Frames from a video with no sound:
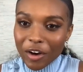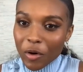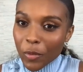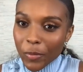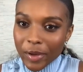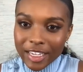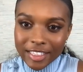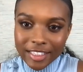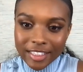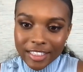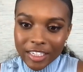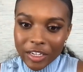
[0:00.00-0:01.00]
always,
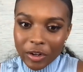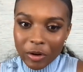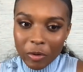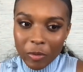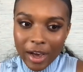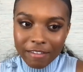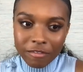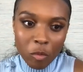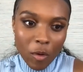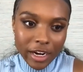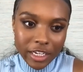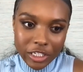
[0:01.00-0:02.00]
have
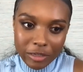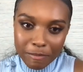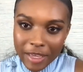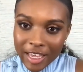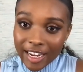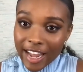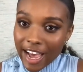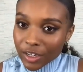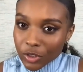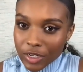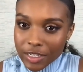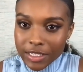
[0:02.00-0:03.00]
wanted to be an
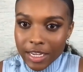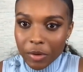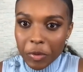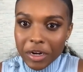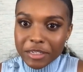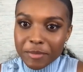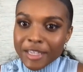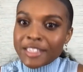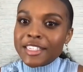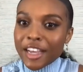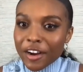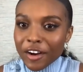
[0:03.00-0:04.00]
actress and wanted to be a
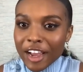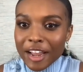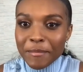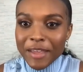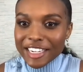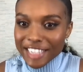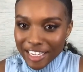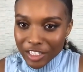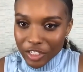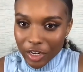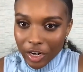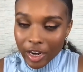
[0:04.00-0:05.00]
singer and be a
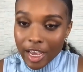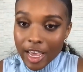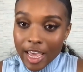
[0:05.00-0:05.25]
dancer.